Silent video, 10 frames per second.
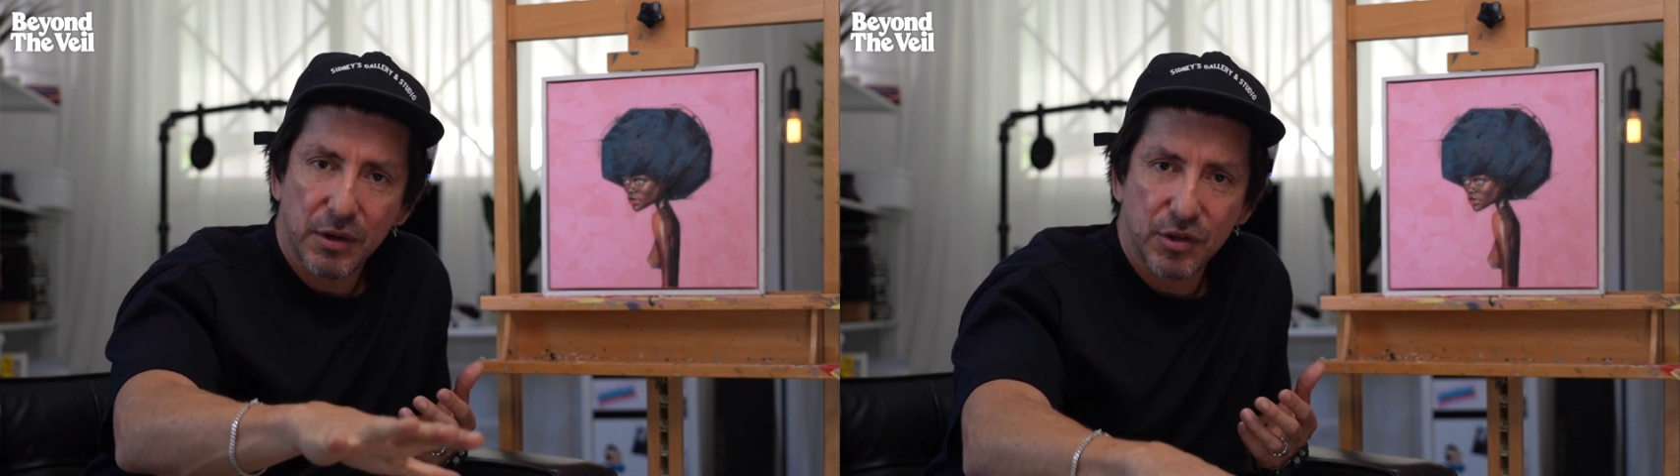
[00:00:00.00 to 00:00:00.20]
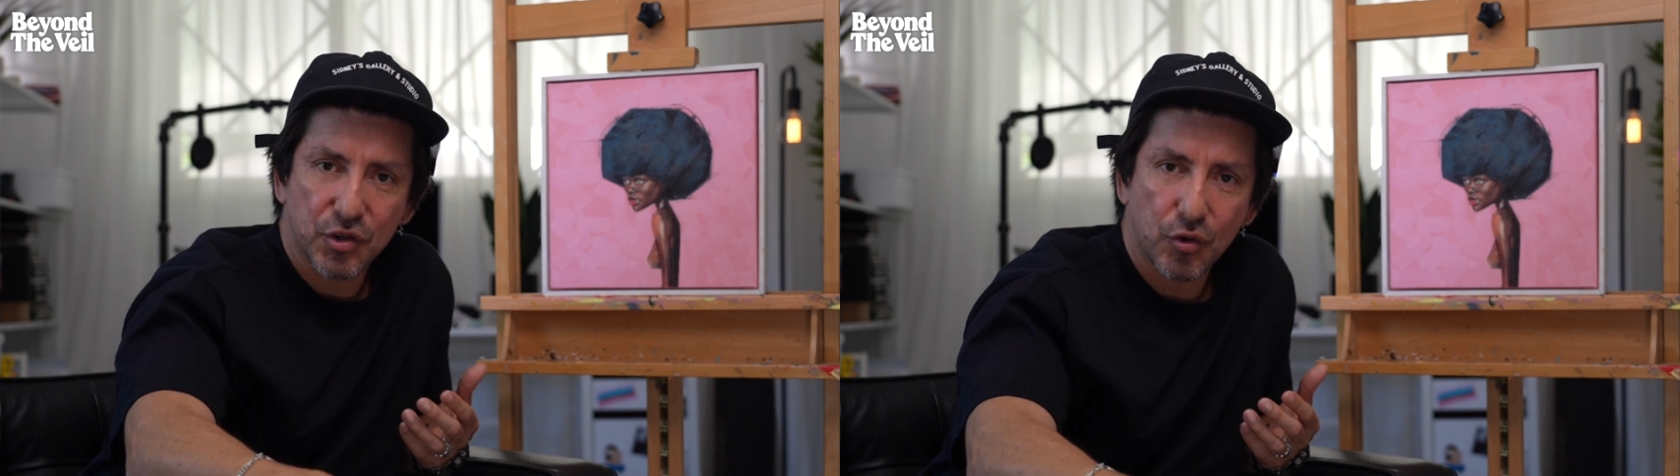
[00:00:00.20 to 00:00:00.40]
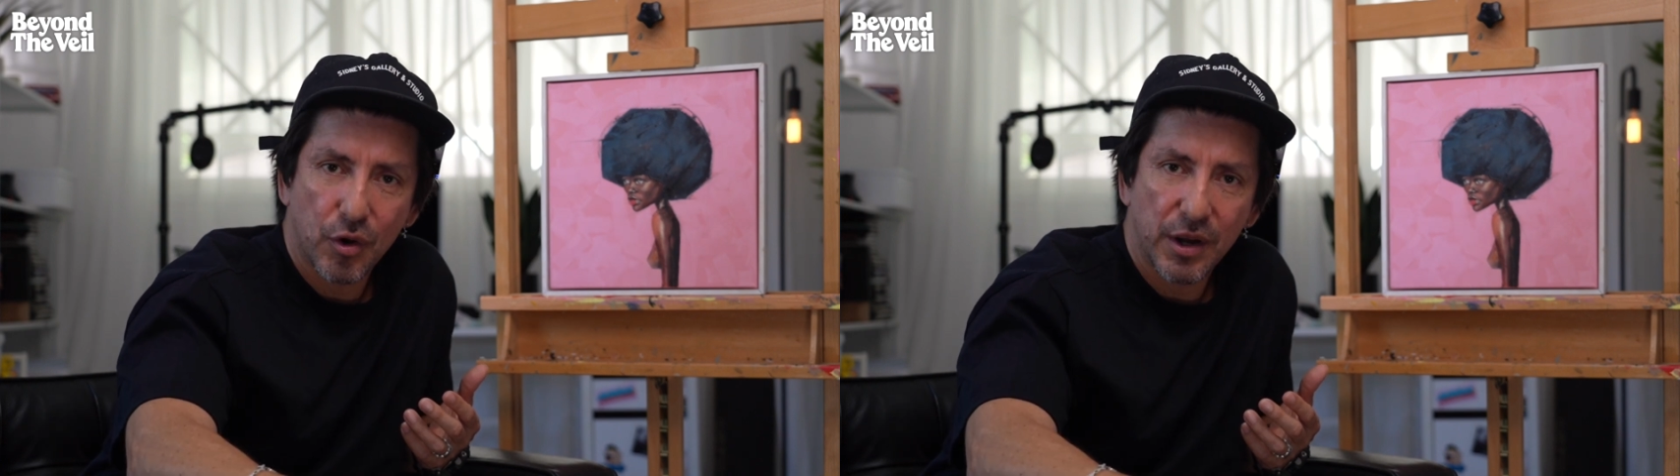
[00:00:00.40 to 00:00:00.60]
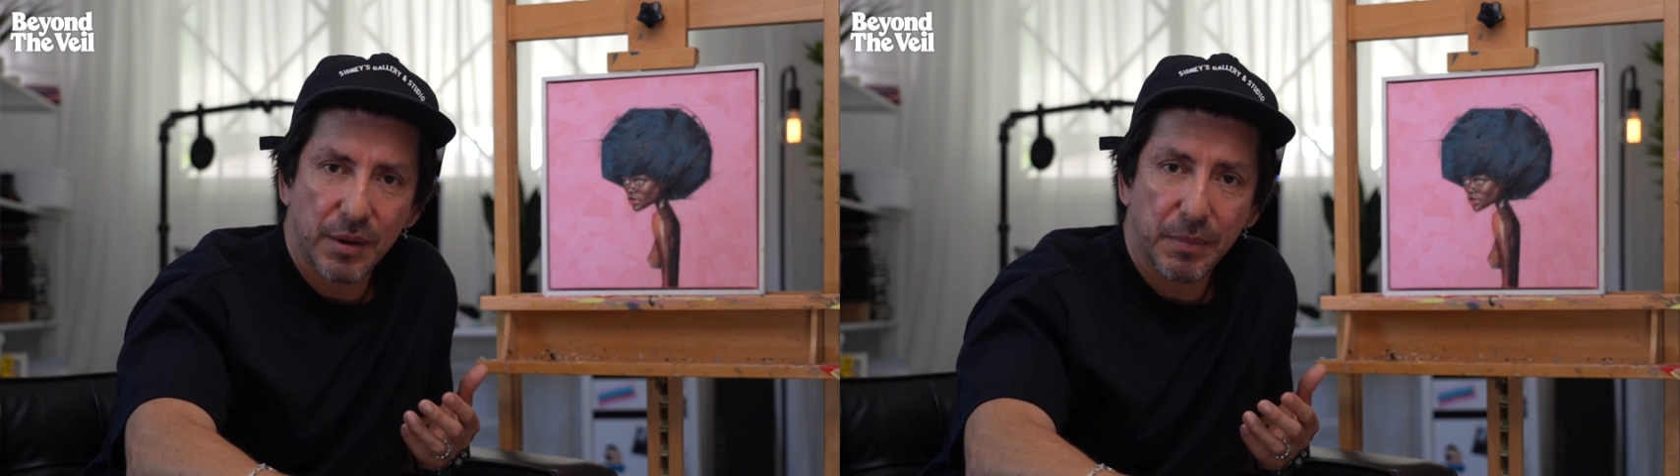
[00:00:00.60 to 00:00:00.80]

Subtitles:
destroy it,